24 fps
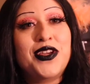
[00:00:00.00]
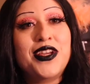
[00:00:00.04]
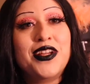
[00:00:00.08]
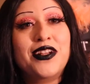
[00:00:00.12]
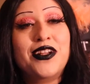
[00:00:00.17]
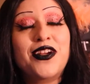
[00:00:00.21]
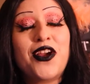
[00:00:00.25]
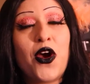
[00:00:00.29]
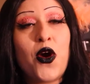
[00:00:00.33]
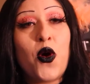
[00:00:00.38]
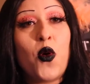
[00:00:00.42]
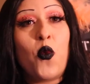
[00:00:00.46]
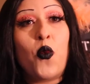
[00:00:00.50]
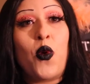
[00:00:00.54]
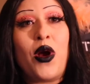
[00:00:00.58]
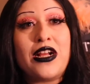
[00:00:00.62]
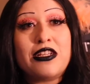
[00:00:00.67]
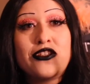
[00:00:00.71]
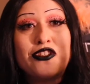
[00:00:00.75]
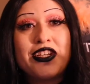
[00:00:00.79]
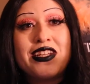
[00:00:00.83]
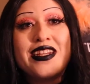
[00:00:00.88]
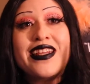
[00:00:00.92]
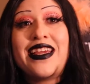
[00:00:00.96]
You can go
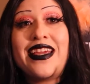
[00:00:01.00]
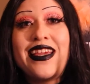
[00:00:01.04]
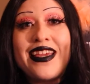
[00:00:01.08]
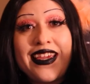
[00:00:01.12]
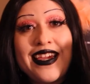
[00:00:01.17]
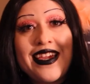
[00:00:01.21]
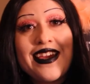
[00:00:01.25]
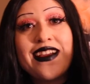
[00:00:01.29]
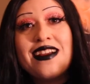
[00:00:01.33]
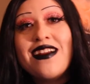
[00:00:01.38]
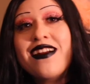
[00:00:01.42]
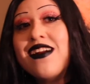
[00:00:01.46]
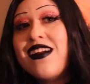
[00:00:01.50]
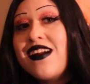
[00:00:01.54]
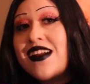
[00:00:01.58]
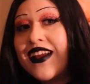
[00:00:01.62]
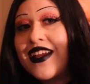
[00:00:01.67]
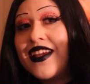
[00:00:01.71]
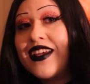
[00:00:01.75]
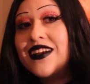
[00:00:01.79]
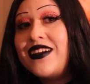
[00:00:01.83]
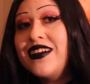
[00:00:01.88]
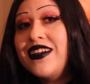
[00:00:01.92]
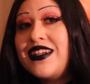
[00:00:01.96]
watch it here.
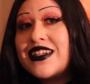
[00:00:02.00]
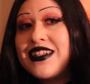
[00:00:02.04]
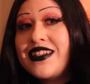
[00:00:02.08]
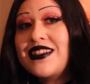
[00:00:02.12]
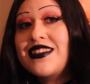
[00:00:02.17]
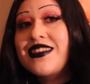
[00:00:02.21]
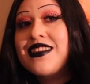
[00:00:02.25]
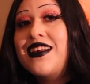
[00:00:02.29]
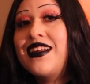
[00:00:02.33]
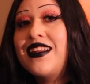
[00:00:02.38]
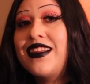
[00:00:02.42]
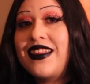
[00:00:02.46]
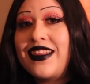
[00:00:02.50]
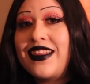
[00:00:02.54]
Here is the